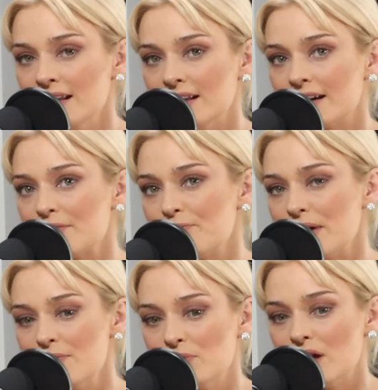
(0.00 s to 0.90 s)
Like,
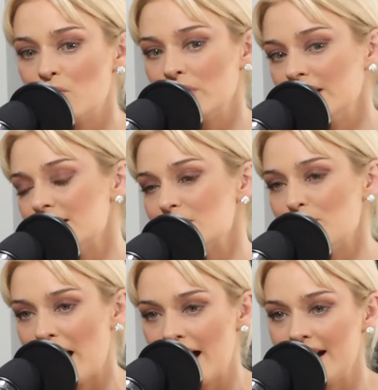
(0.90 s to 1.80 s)
people are willing to
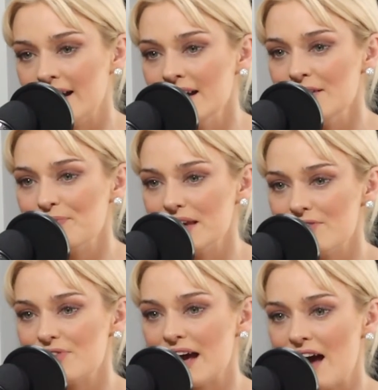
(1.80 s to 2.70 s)
pay
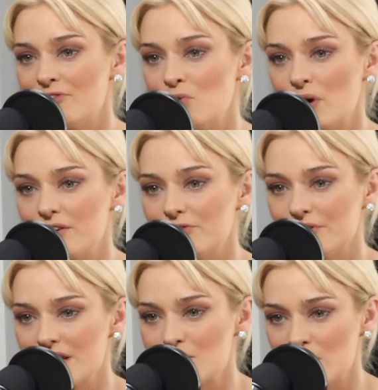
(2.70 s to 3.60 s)
if they have a wonderful
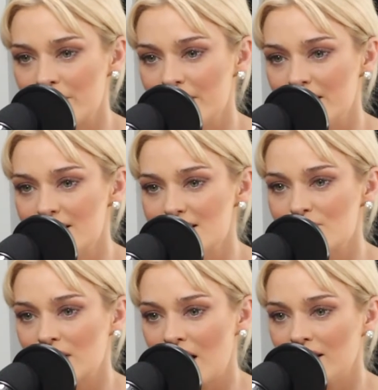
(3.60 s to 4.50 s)
experience,
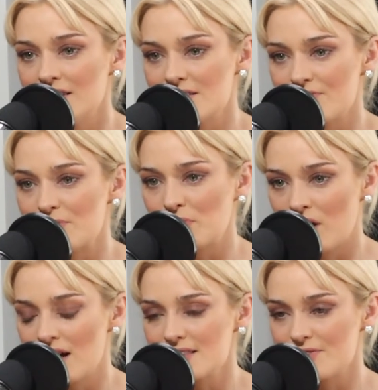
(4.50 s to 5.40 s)
regardless of the
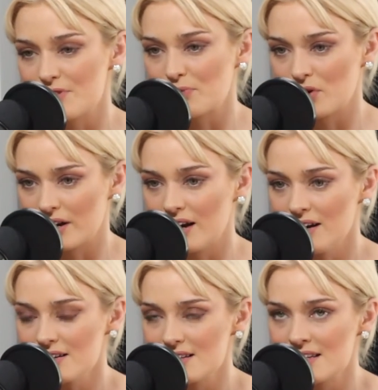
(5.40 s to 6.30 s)
price of the
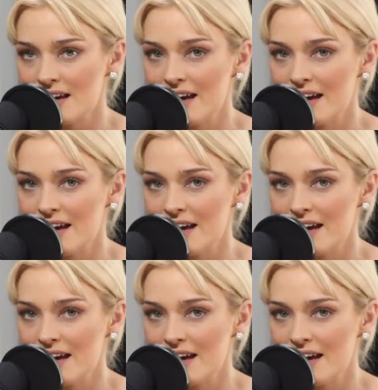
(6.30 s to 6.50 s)
product.